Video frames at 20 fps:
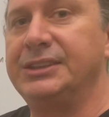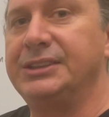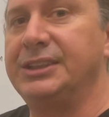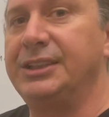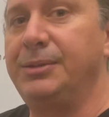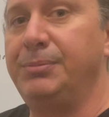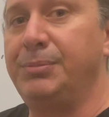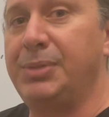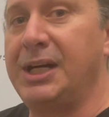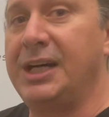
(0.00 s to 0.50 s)
It's
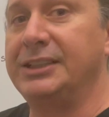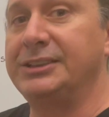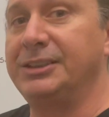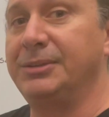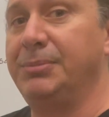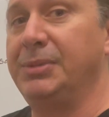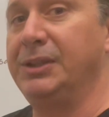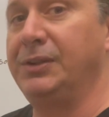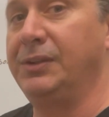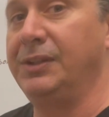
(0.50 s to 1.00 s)
an
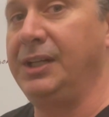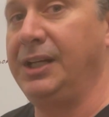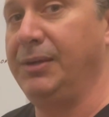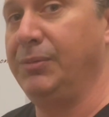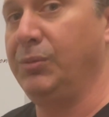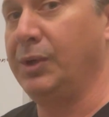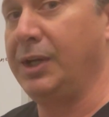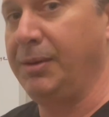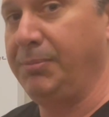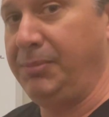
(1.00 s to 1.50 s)
impossibility.
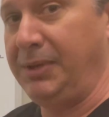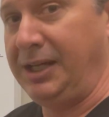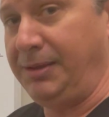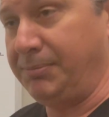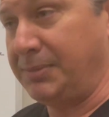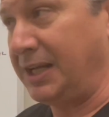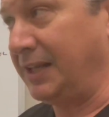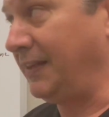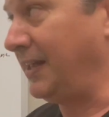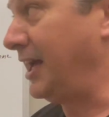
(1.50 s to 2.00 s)
And what I
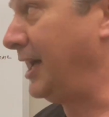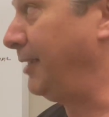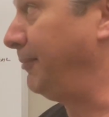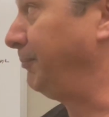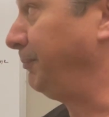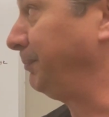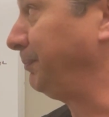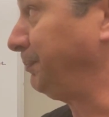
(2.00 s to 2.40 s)
mean by that,